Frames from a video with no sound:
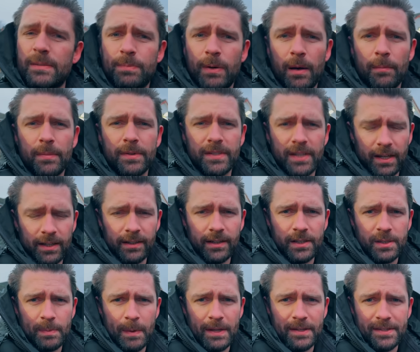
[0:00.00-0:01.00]
pump, it's getting
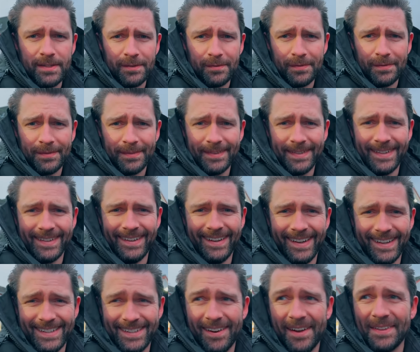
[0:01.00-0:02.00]
expensive.
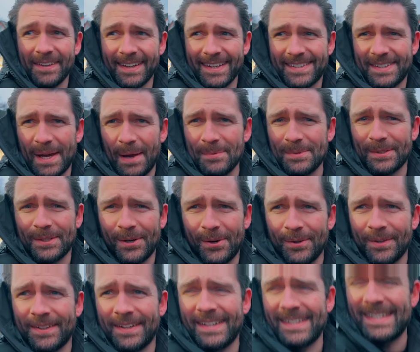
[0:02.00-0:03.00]
So I think it's time to
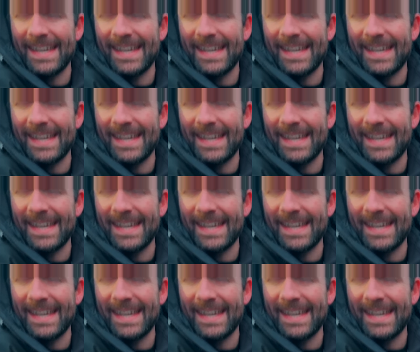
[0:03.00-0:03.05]
call it a